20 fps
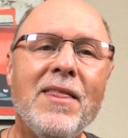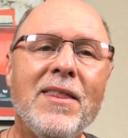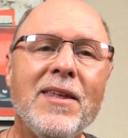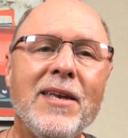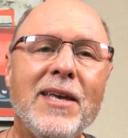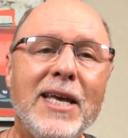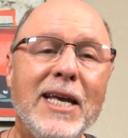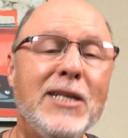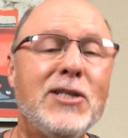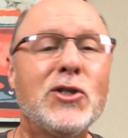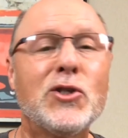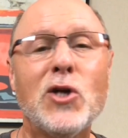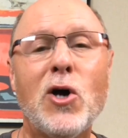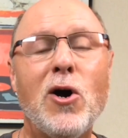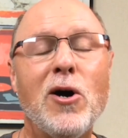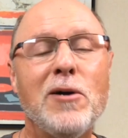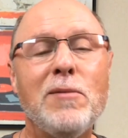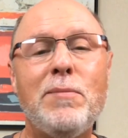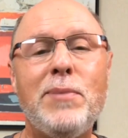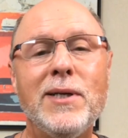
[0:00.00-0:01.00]
Each
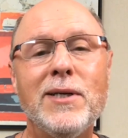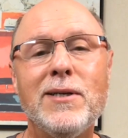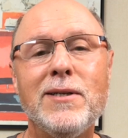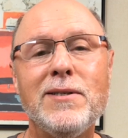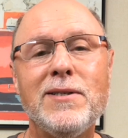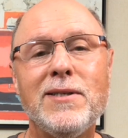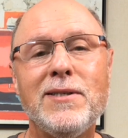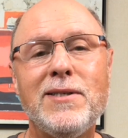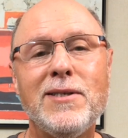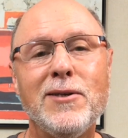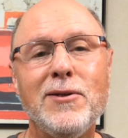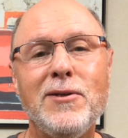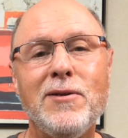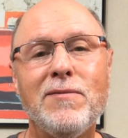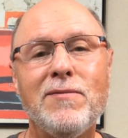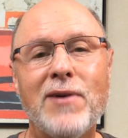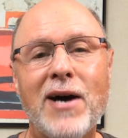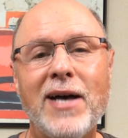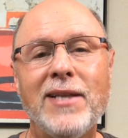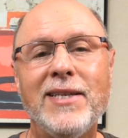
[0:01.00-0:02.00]
song builds until you
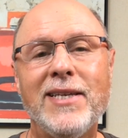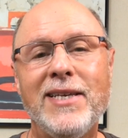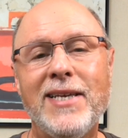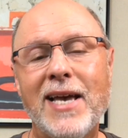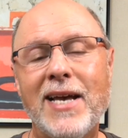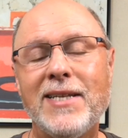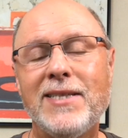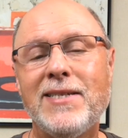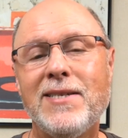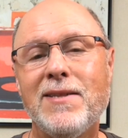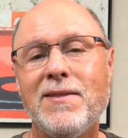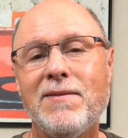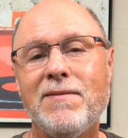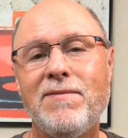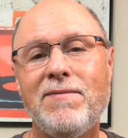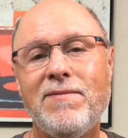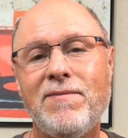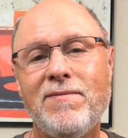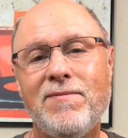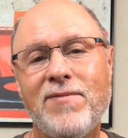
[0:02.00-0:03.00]
finally get to the
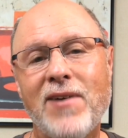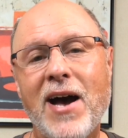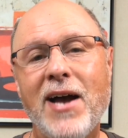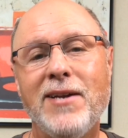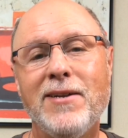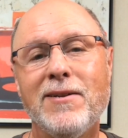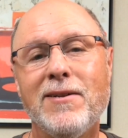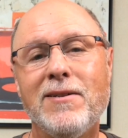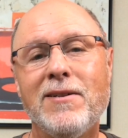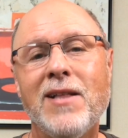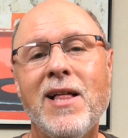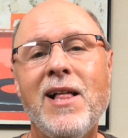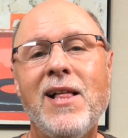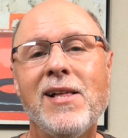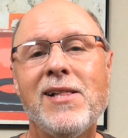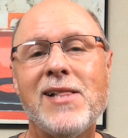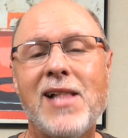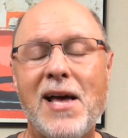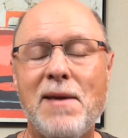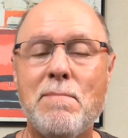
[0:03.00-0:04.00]
final
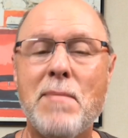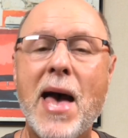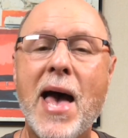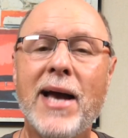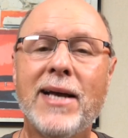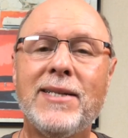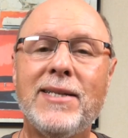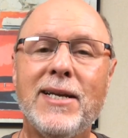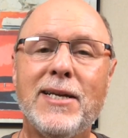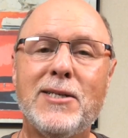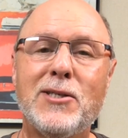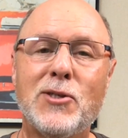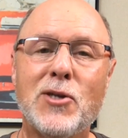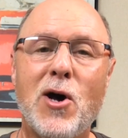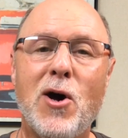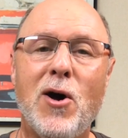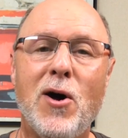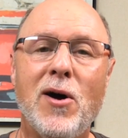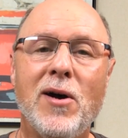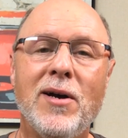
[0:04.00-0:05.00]
climactic
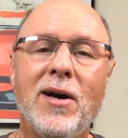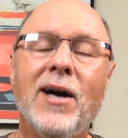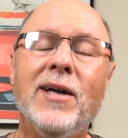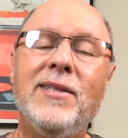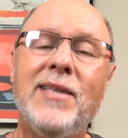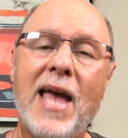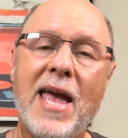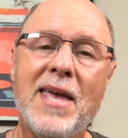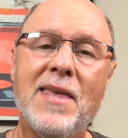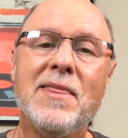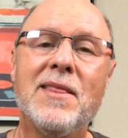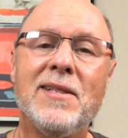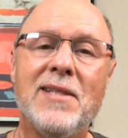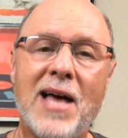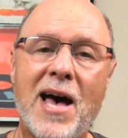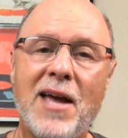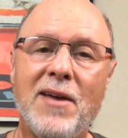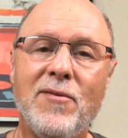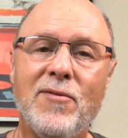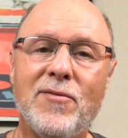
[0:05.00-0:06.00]
song, A Day in the
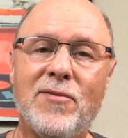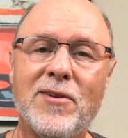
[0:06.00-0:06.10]
Life.